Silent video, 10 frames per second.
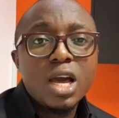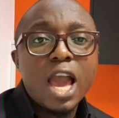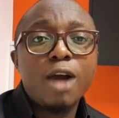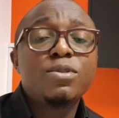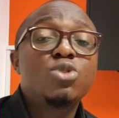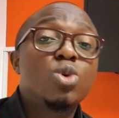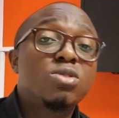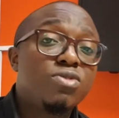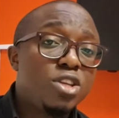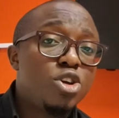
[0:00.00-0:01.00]
I hope this
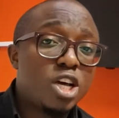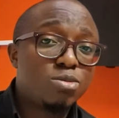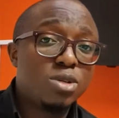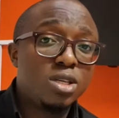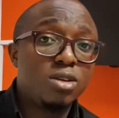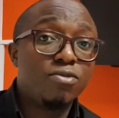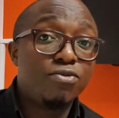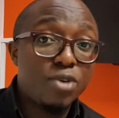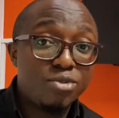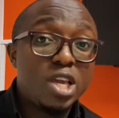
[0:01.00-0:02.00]
week's video has been
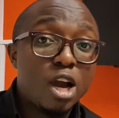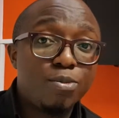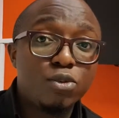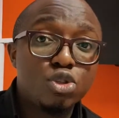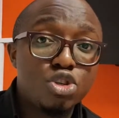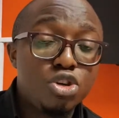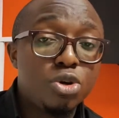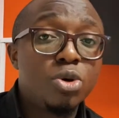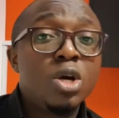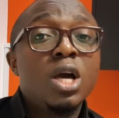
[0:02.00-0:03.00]
very helpful to
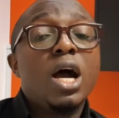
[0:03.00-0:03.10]
you.